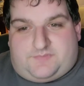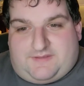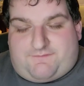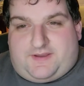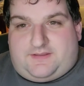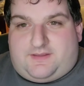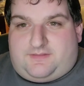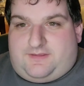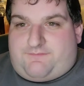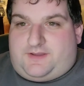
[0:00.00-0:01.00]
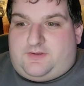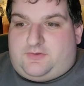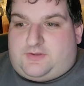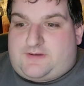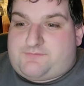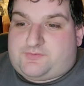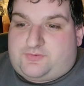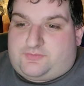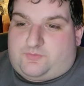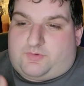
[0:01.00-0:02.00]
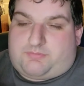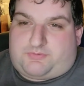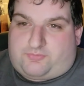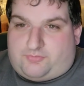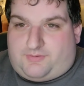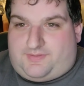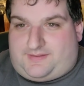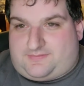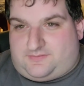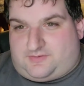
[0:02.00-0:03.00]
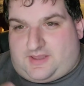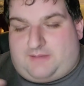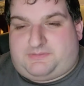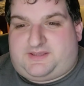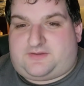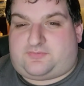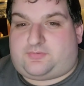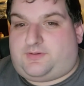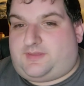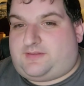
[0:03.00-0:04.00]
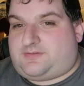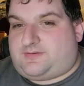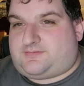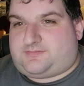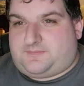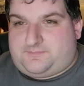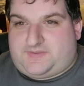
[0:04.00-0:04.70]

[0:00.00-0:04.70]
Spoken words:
they find a good comfort zone to work with a story like this, a complicated story like this.